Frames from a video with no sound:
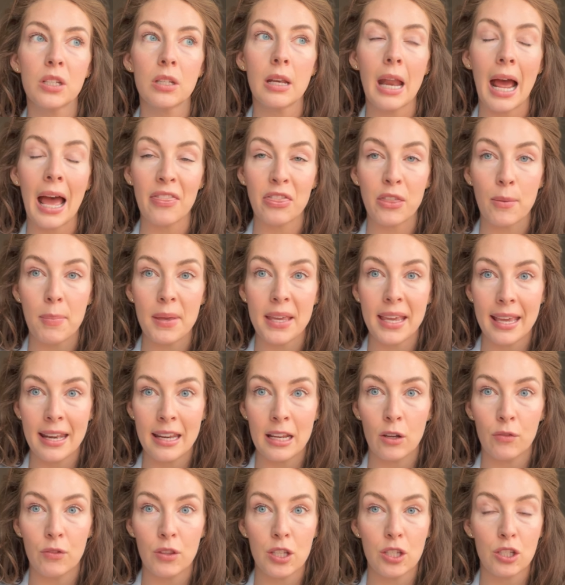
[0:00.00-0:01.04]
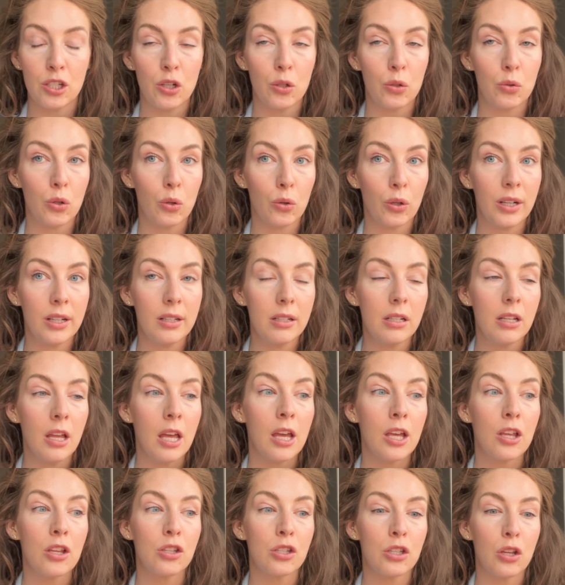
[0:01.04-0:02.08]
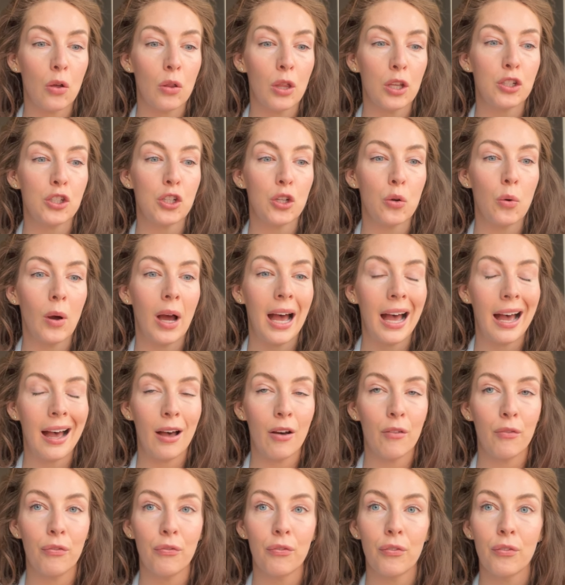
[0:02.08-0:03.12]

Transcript: at the beginning of this tutorial so that you have